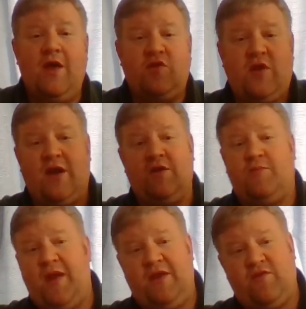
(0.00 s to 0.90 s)
Check out the
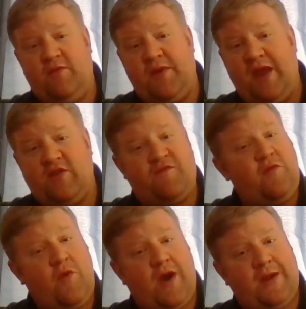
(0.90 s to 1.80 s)
Patreon page if
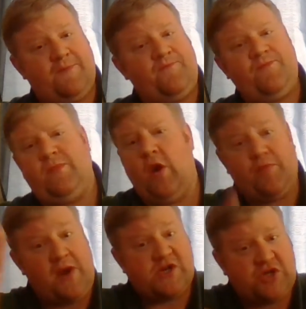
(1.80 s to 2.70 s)
you want. No
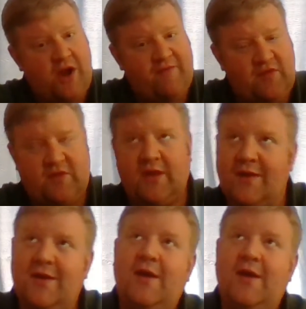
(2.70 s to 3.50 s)
pressure, obviously.